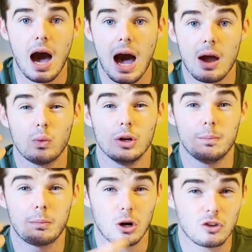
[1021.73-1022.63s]
I
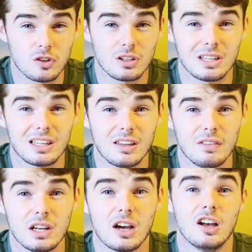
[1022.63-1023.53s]
would personally give
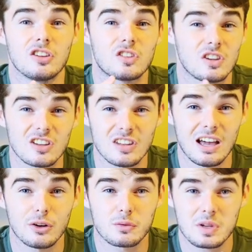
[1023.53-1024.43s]
it a 6
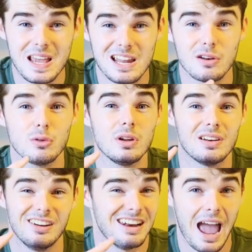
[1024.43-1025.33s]
out of 10
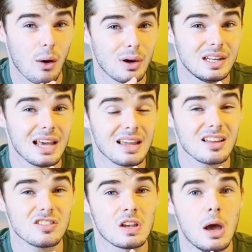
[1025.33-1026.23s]

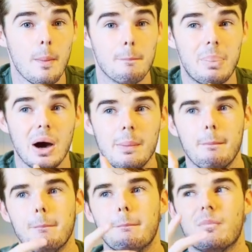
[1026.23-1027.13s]
nowadays, but
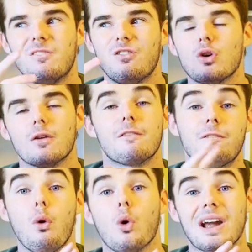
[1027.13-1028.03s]
for,
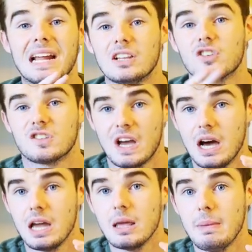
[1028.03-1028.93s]
for its
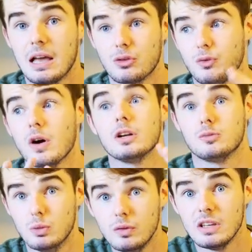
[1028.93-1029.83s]
time, as far
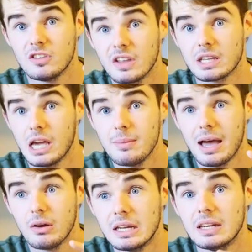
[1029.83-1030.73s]
as movies that came
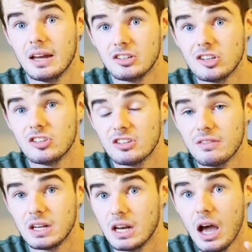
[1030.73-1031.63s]
out in
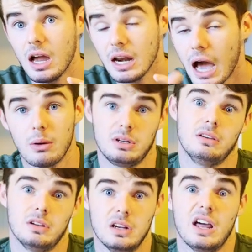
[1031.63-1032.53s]
1979, I would
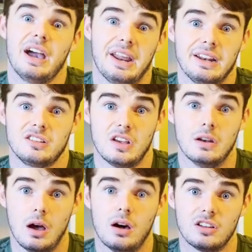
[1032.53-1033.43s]
give it a 9 out of
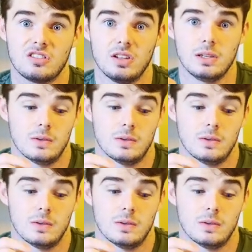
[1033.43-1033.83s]
10, honestly.